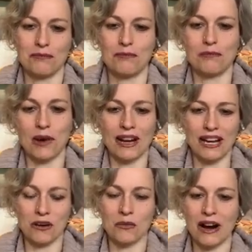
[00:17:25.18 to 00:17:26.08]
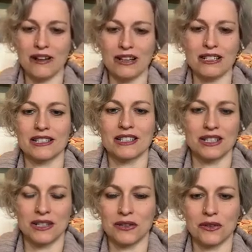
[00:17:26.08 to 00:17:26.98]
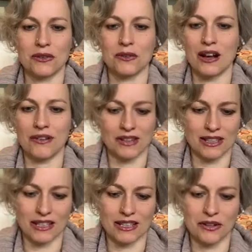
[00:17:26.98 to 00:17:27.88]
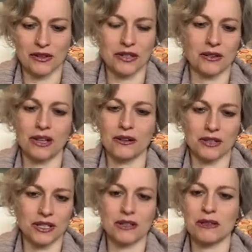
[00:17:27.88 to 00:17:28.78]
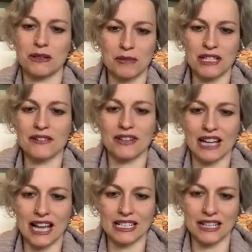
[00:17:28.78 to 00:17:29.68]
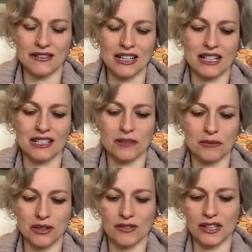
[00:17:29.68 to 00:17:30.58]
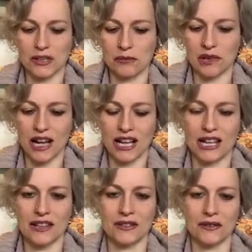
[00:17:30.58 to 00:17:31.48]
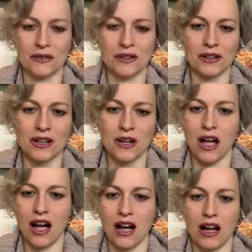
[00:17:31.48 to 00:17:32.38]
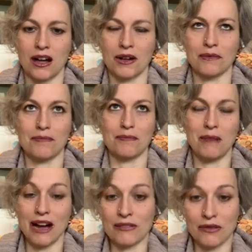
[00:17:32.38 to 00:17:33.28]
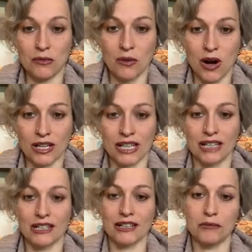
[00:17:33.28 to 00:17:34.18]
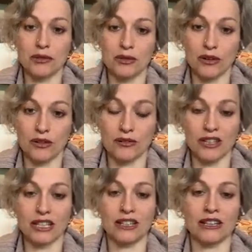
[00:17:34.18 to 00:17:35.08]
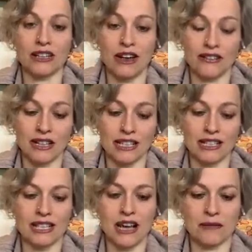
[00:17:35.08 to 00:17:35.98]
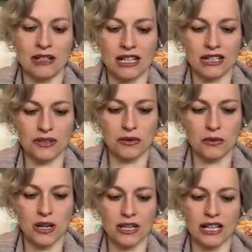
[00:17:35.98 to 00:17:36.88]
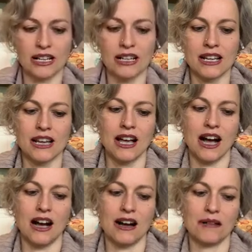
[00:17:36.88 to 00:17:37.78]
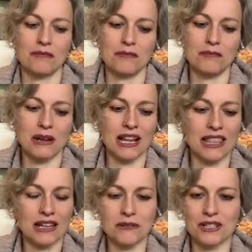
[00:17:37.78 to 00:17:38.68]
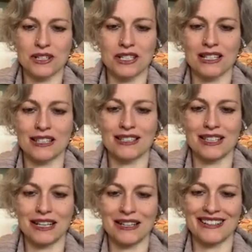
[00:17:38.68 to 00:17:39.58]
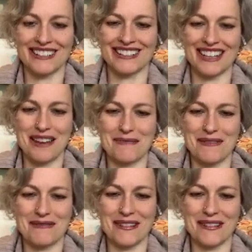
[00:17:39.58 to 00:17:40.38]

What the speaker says: bringing awareness to everything that you're doing or to specific activities, observing the breath, or mindful walking, like observing everything that's happening as you're walking. But I think it was just a seated type of